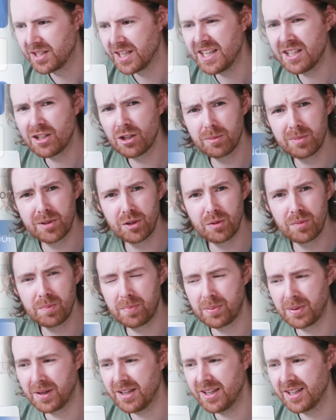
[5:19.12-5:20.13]

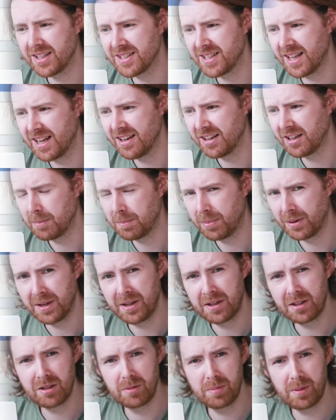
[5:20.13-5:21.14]
TWP. Is that like a
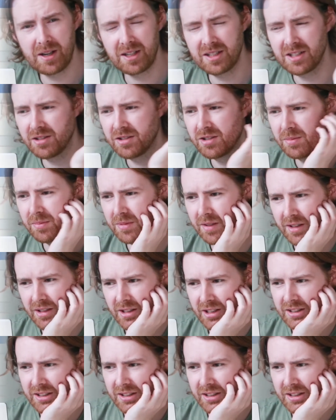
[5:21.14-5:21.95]
political party or something?